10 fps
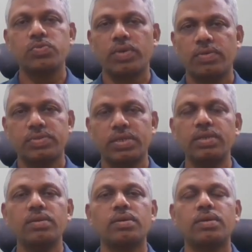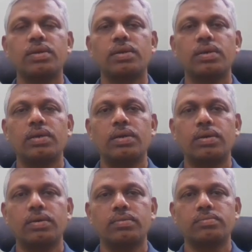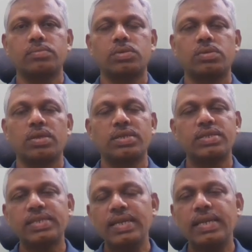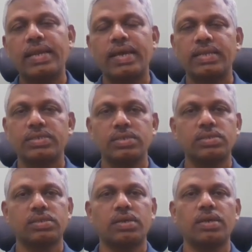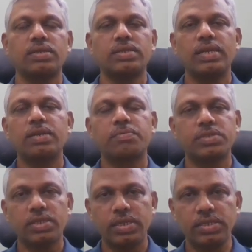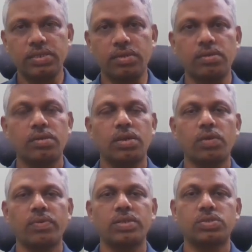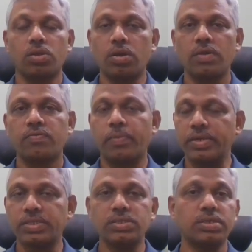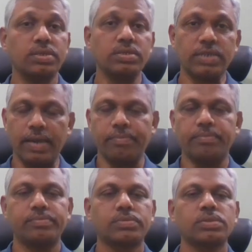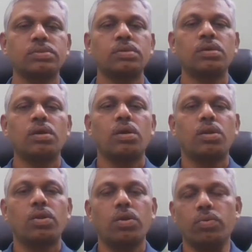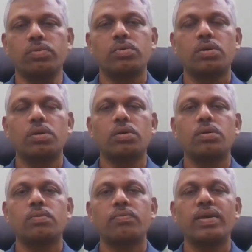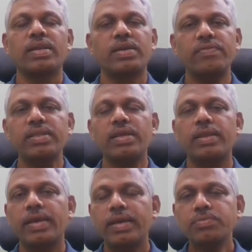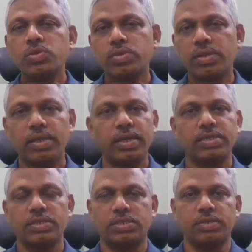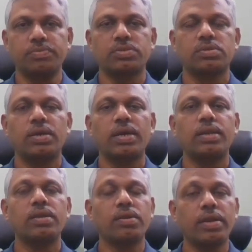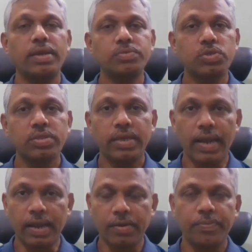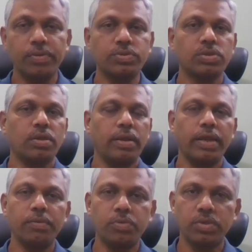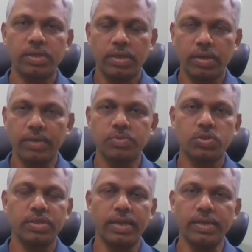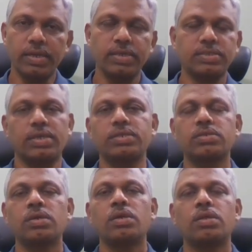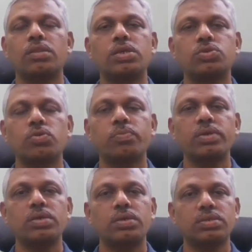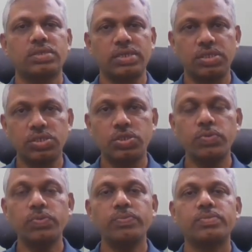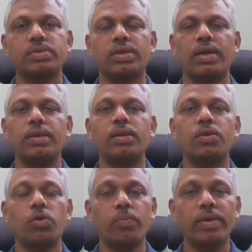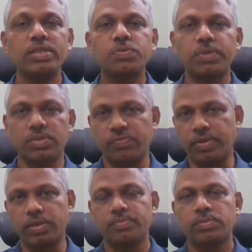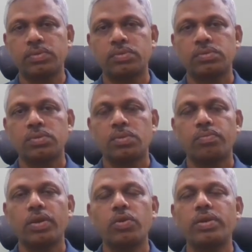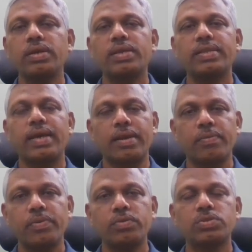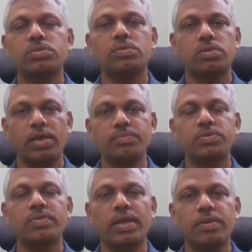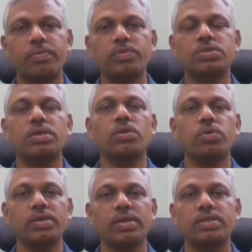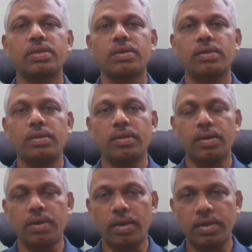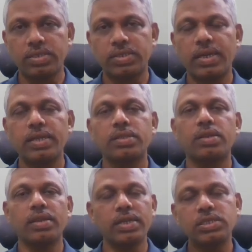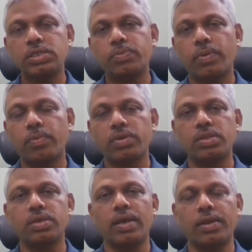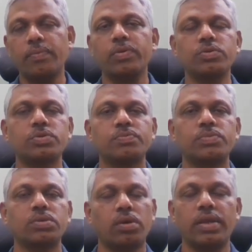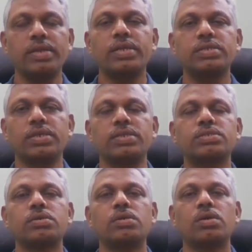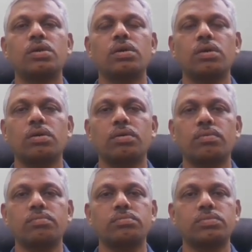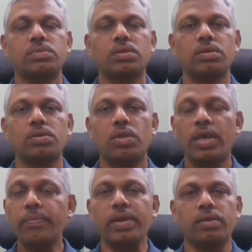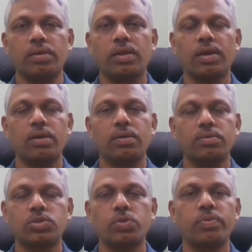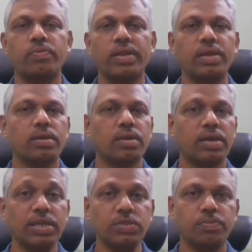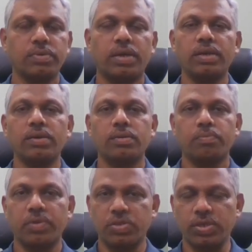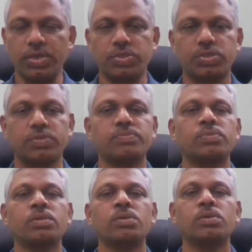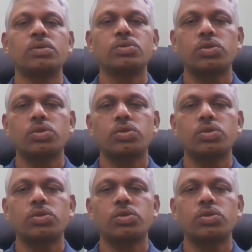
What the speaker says: have seen, the detailed analysis and detailed representation requires a lot of patience and time. Now, while giving the names to the relationships and names to the attributes, names to the entity sets, this should be suggestive and domain specific. By looking at the attributes, names of the attributes, and looking at the understanding the relationship among the attributes or entity sets, the naming should be very crisp and precise. So